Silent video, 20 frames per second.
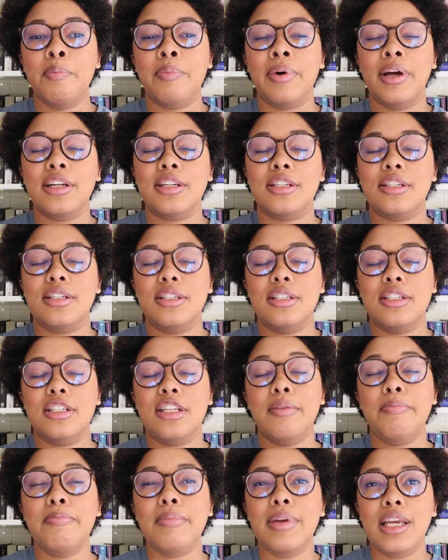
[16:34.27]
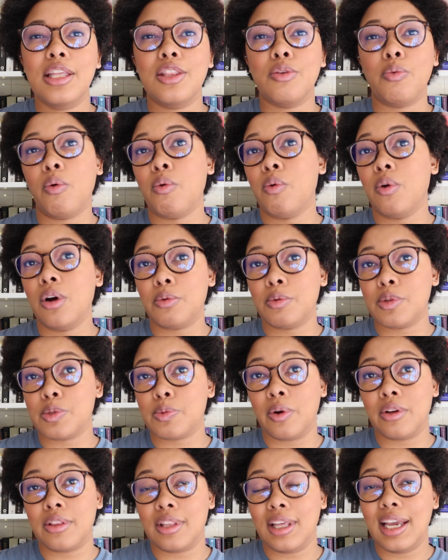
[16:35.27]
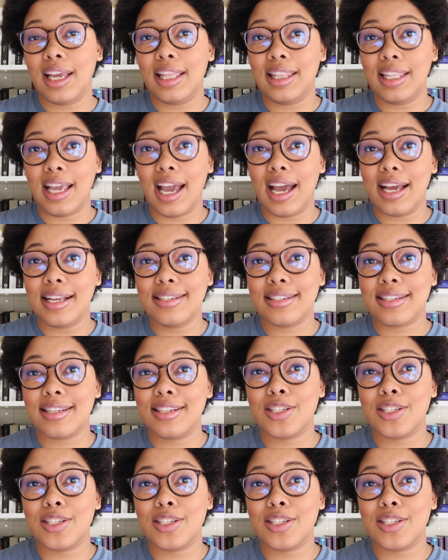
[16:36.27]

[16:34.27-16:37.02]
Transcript: But to me, the reward was worth it in the end,